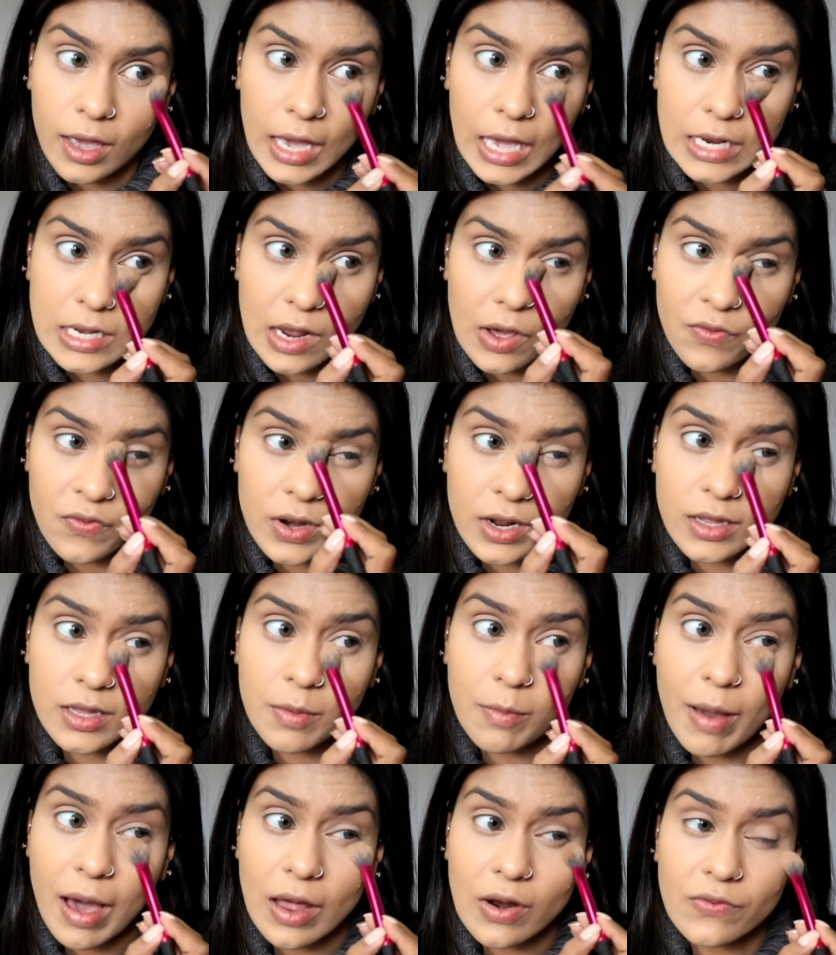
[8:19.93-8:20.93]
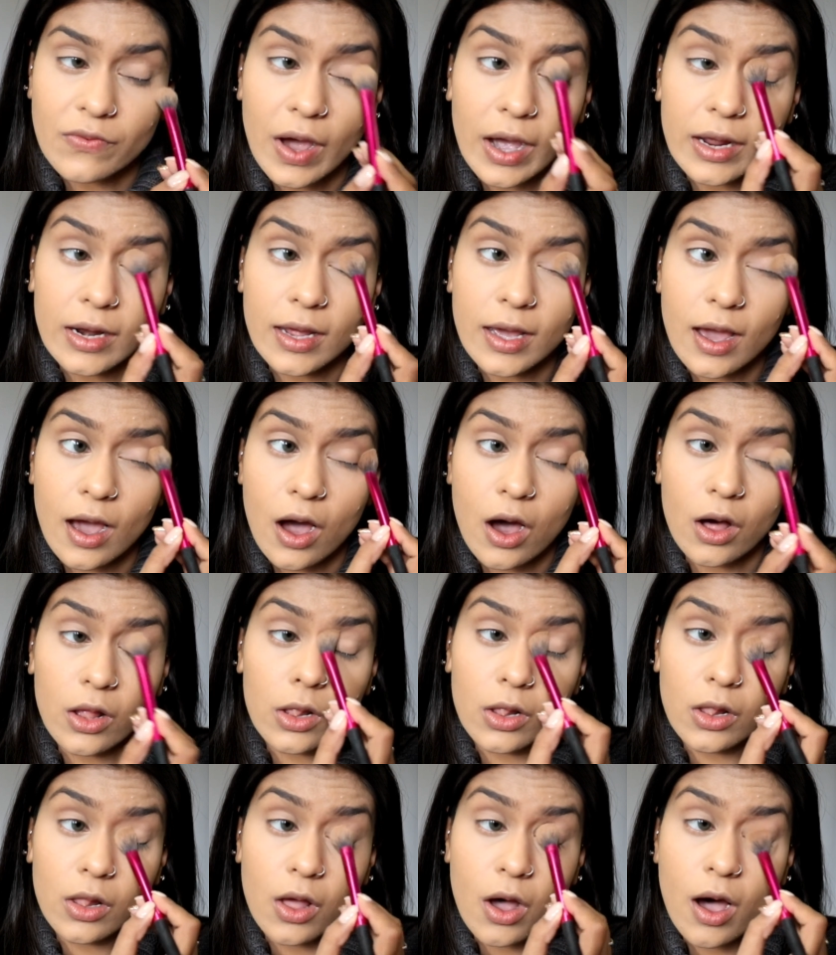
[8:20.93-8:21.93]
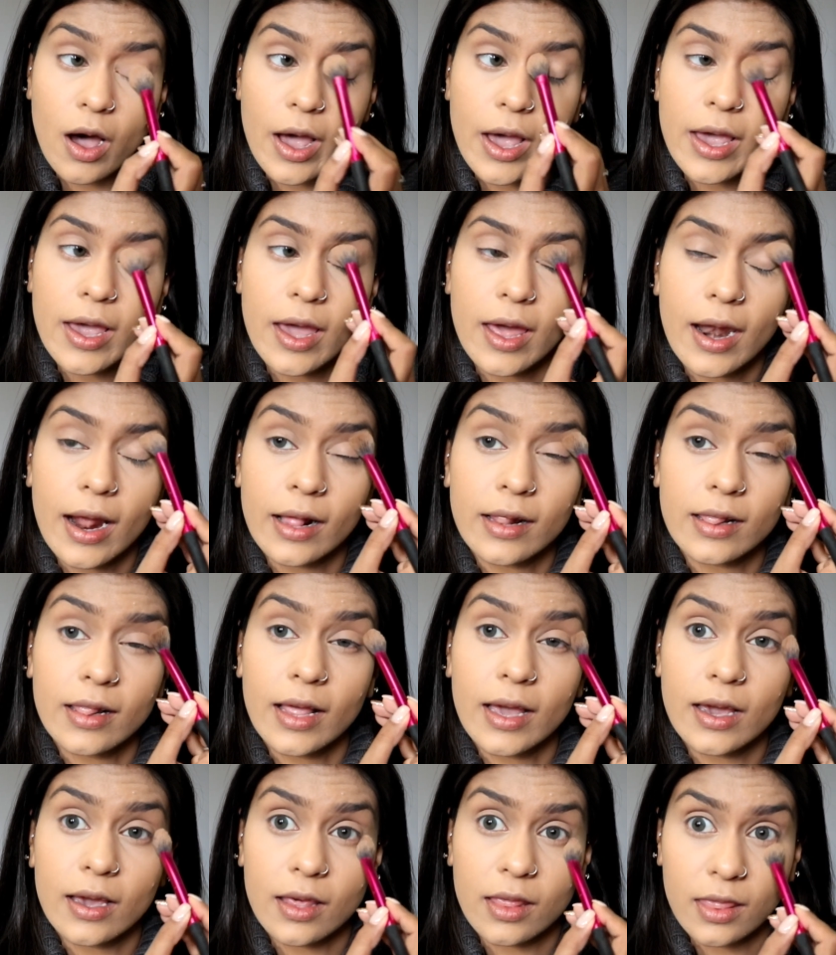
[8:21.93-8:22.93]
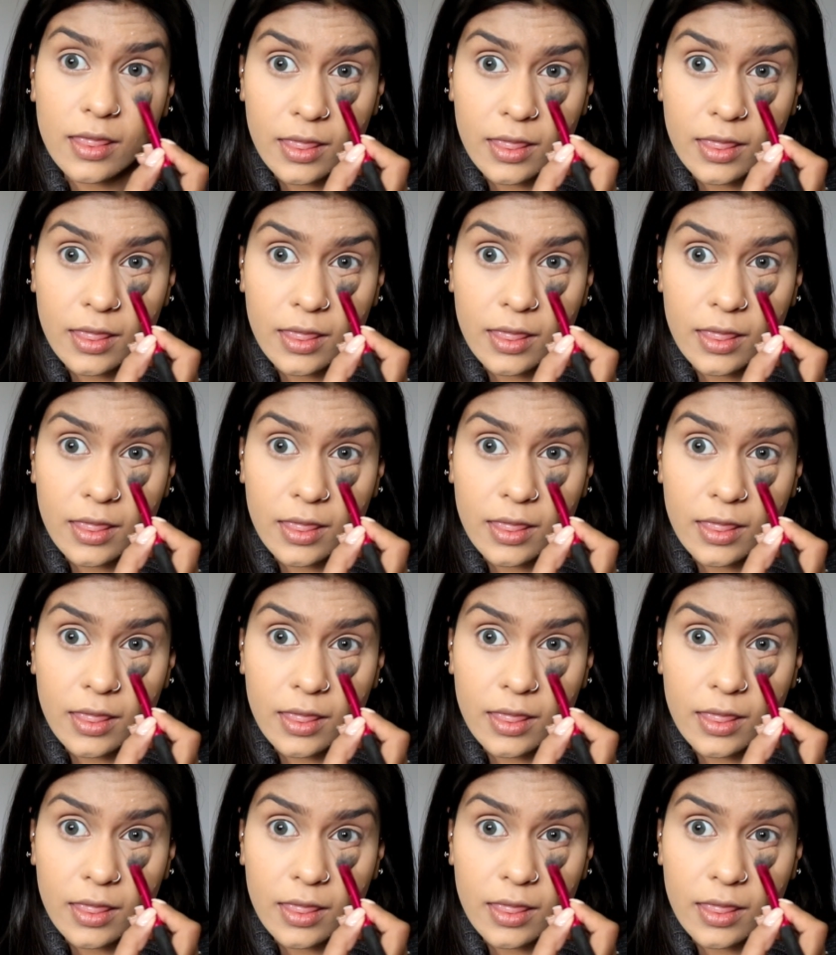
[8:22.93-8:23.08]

It definitely mattified it a lot, and I like